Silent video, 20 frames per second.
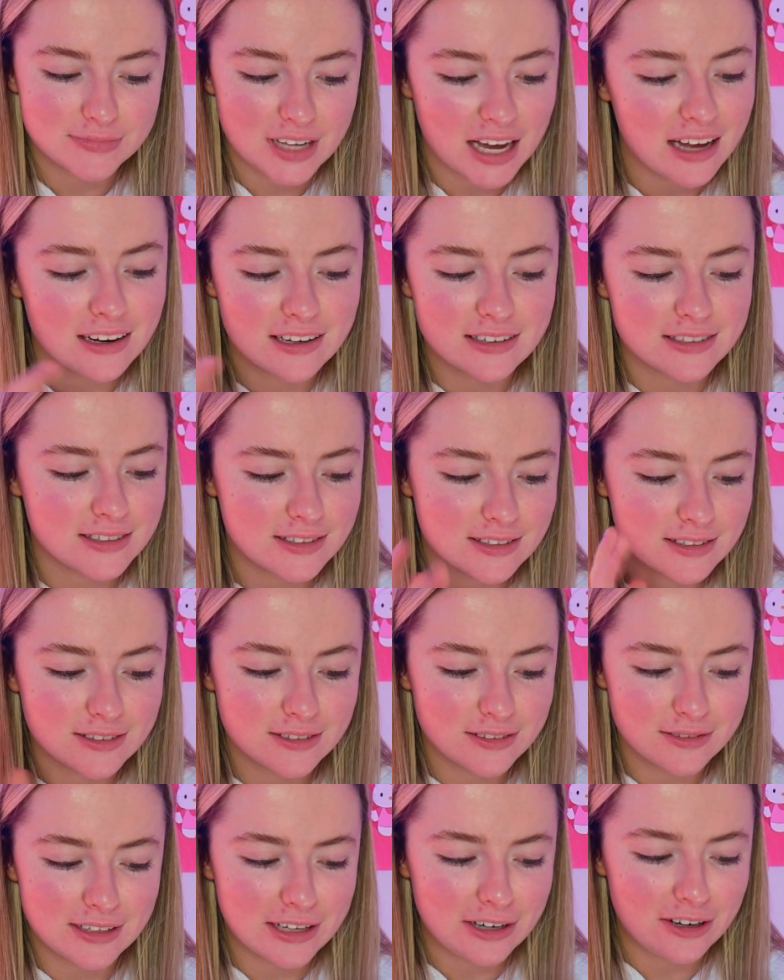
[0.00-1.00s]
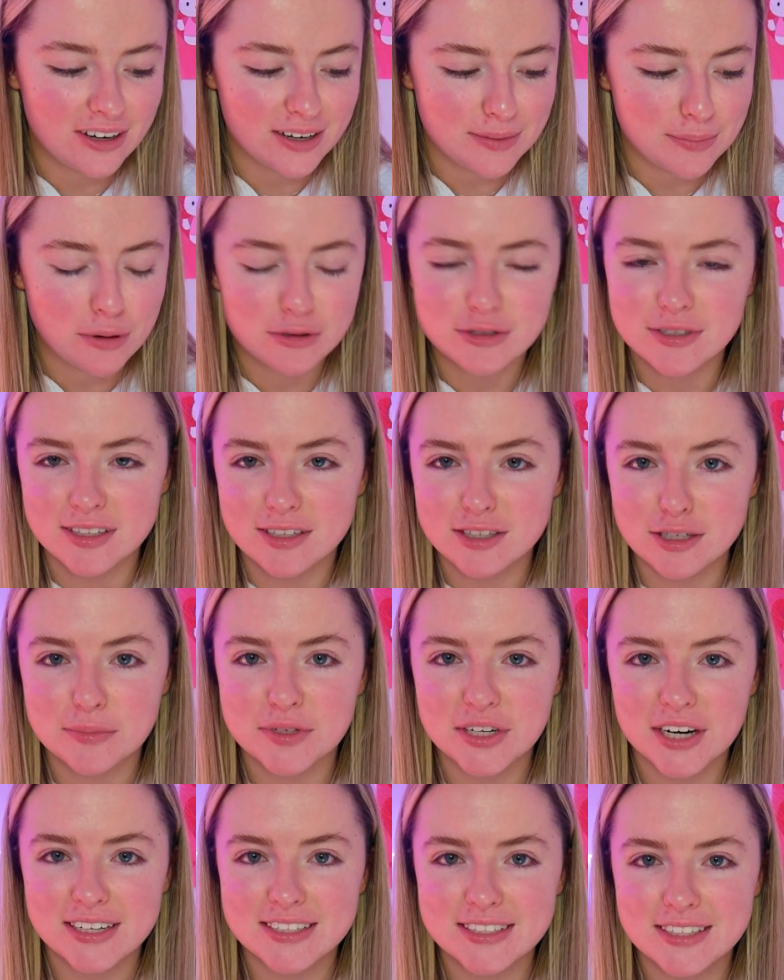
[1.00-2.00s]
That is literally most of the
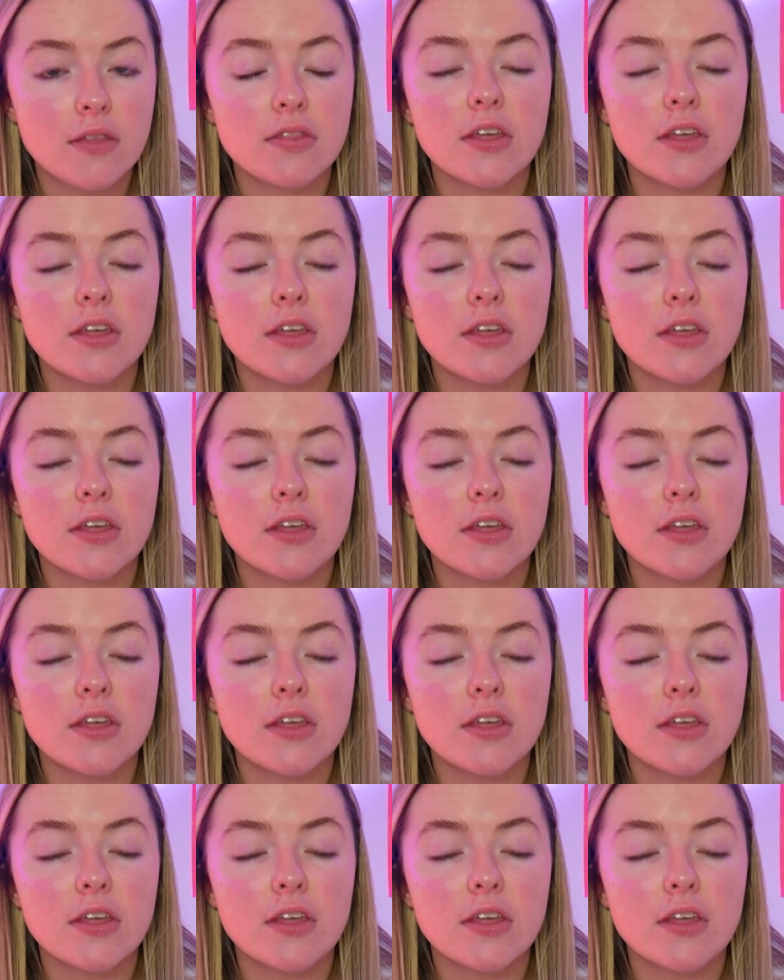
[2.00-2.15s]
subjects.